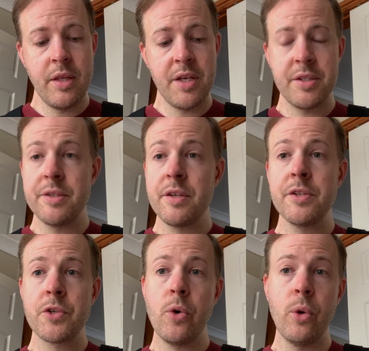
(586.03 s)
That is
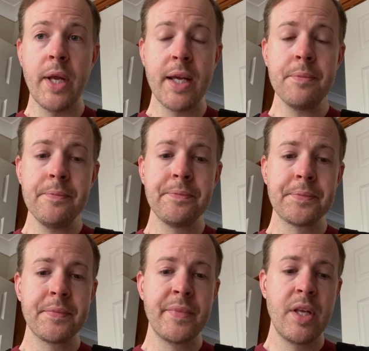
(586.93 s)
his calling,
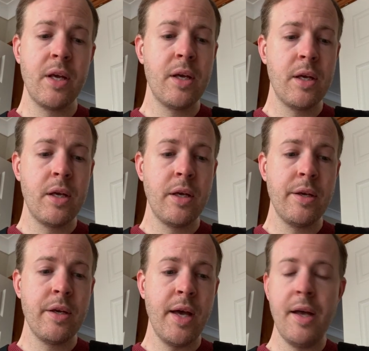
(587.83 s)

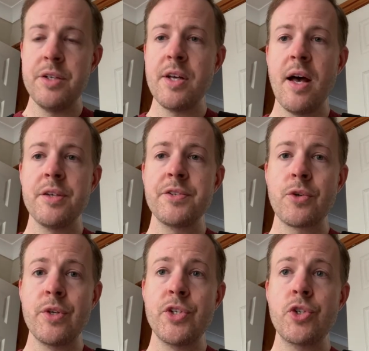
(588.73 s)
and
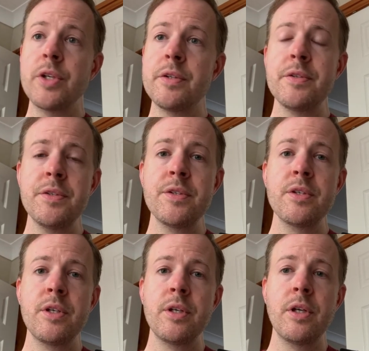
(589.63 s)
as
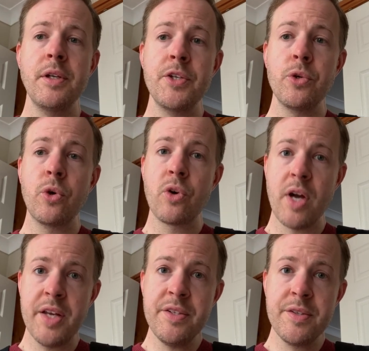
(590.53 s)
Christians, little
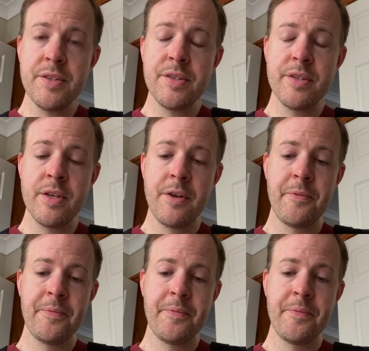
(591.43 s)
Christs,